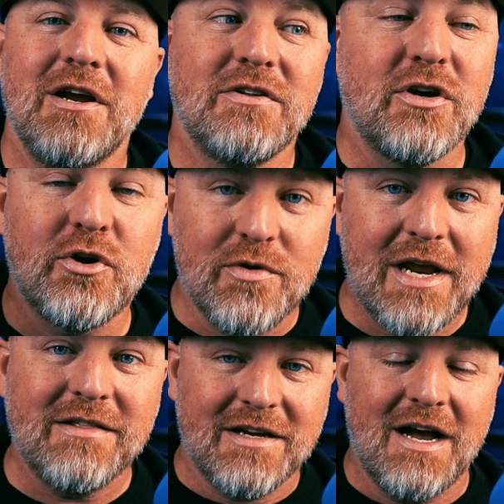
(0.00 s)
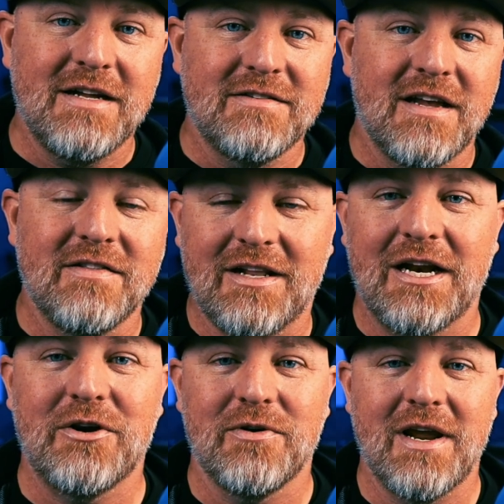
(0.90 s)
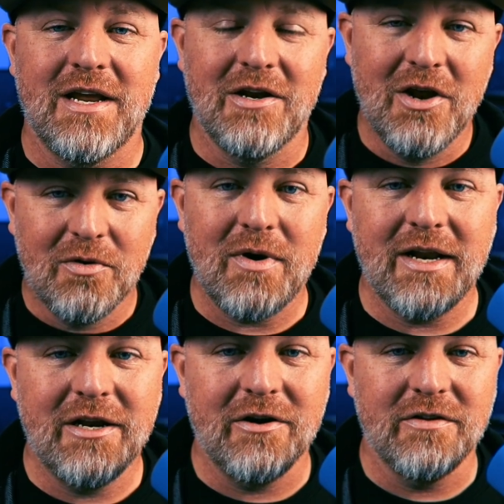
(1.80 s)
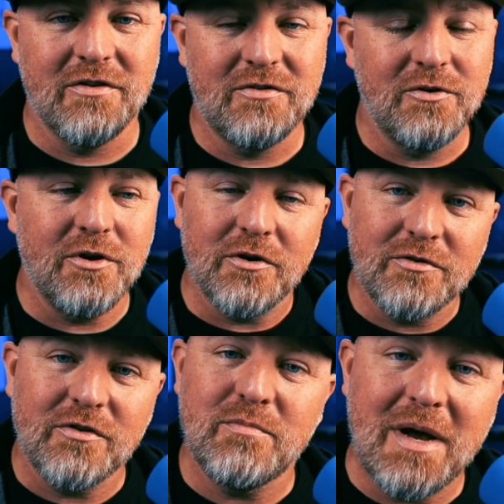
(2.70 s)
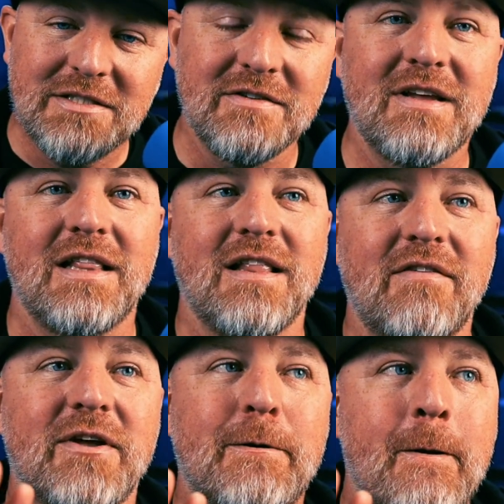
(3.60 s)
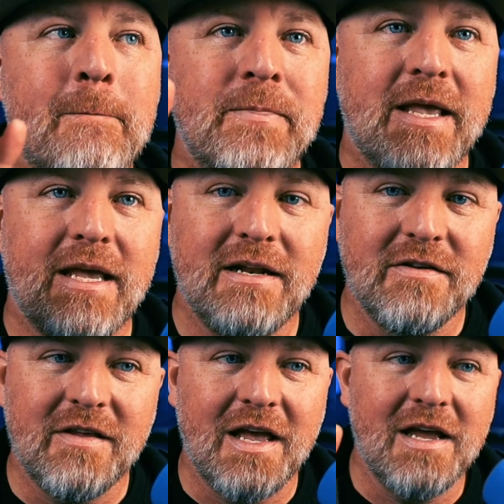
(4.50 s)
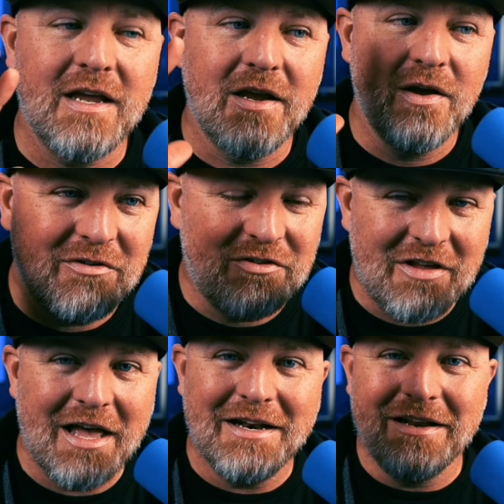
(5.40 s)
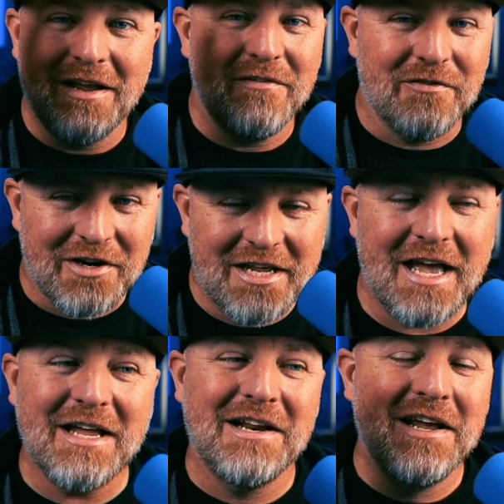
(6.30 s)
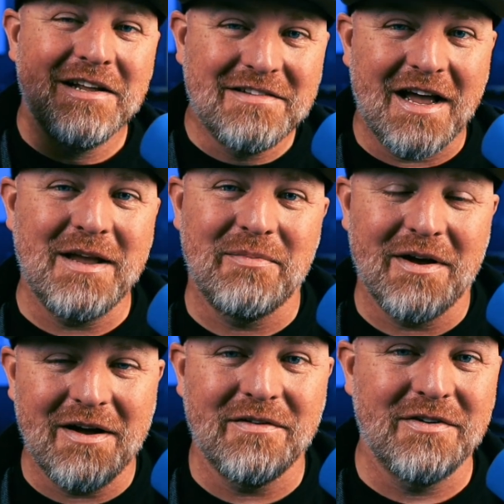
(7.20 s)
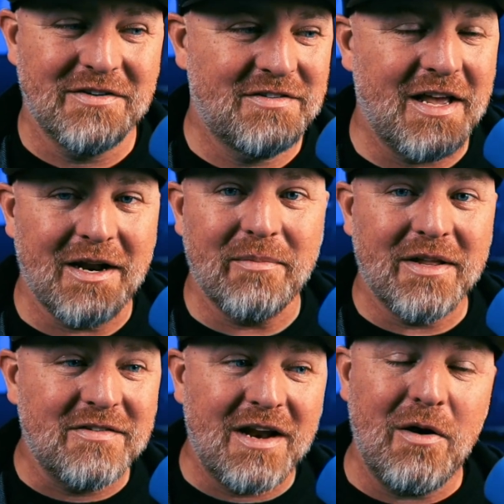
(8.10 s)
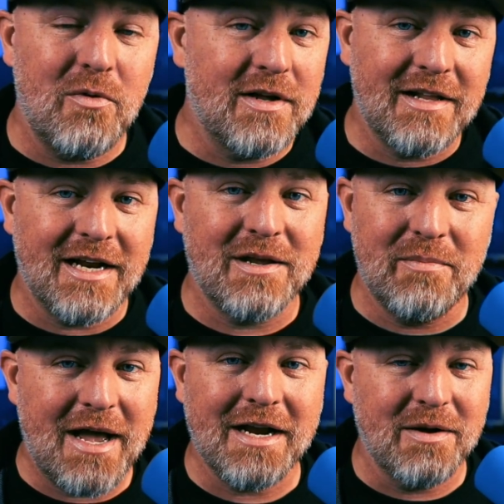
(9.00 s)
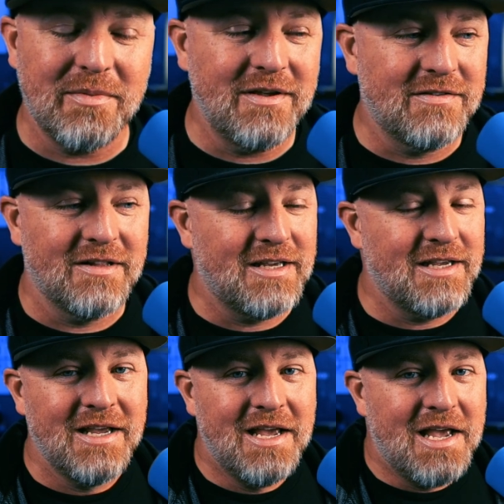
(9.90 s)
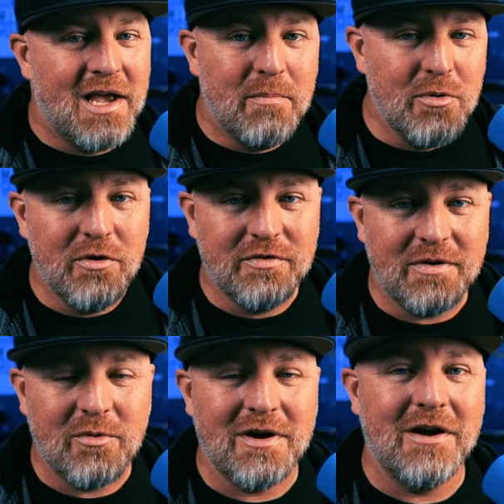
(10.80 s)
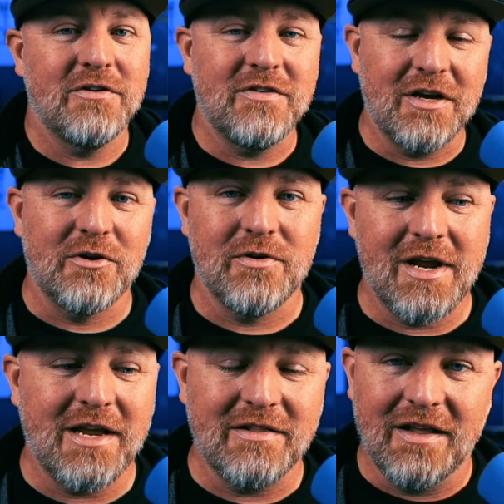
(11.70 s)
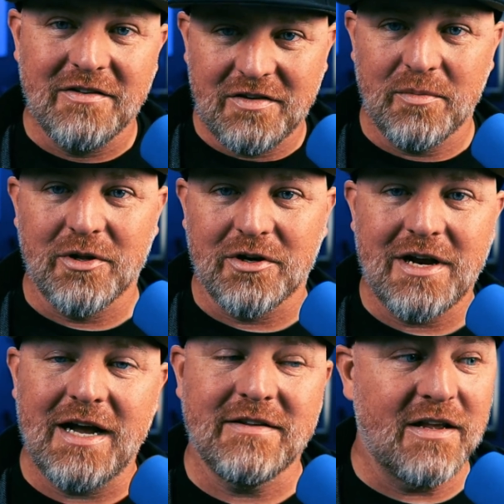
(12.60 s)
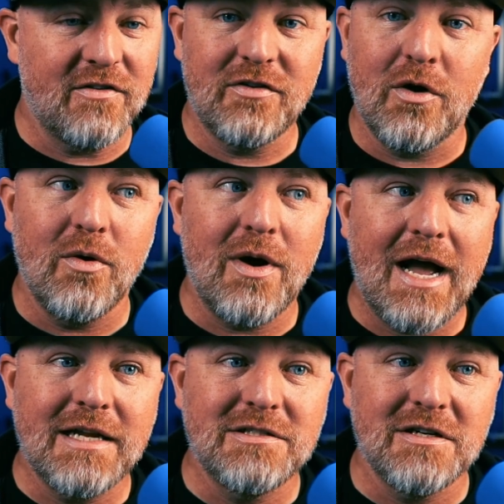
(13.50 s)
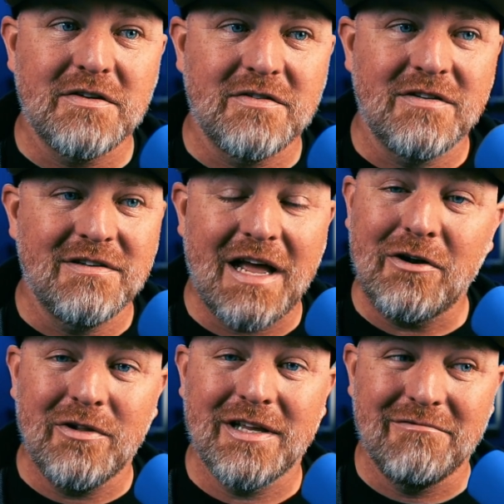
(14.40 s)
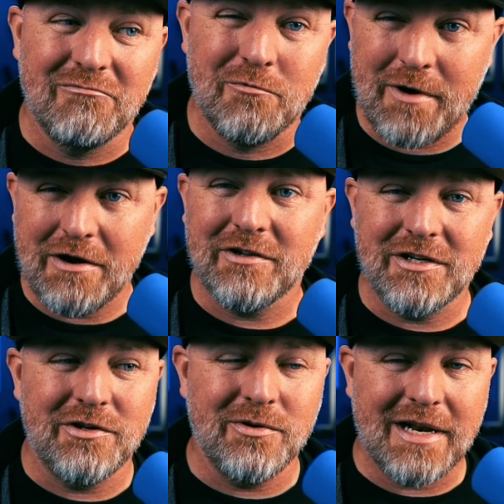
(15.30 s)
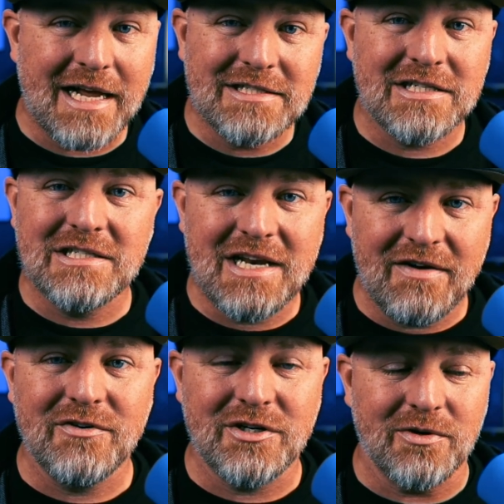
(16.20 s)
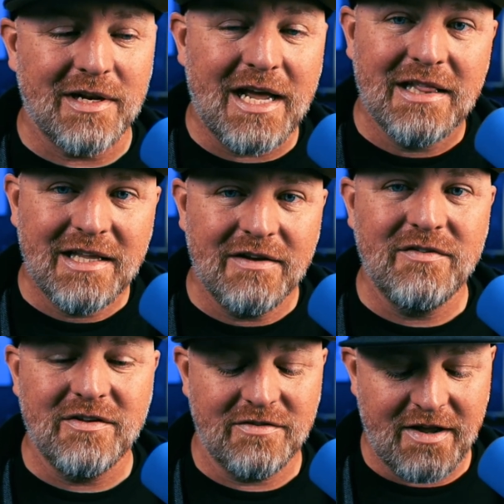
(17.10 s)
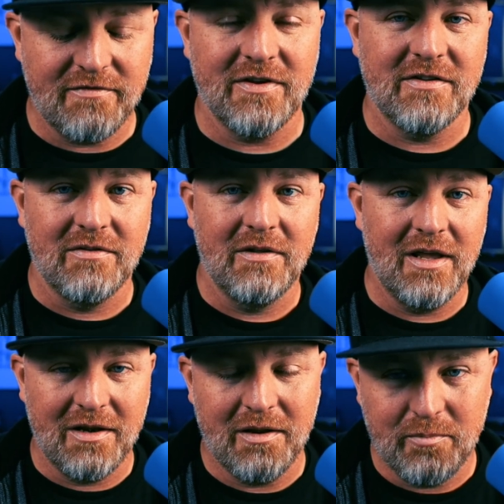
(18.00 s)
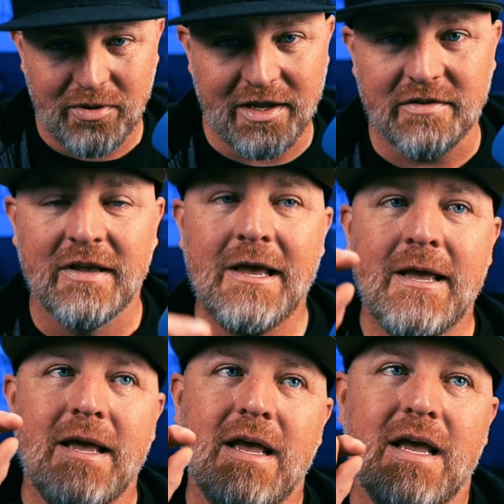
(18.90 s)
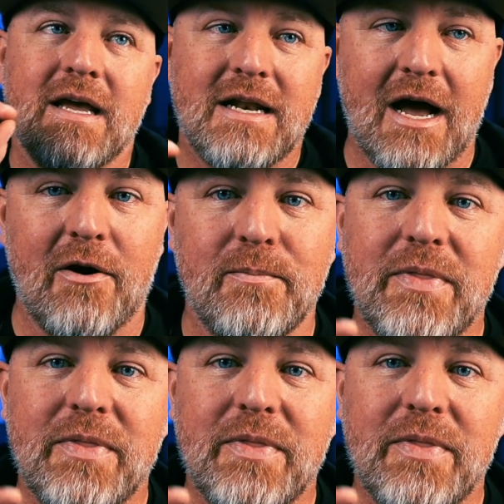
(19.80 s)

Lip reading: to create the content that I create right here in the studio. So as much as I love it, it is a set and forget type of setup. It's not one that I can pack up easily, move somewhere else, and create similar content. So I just not only rarely do it, I just never do it. I leave the stuff in place. Now,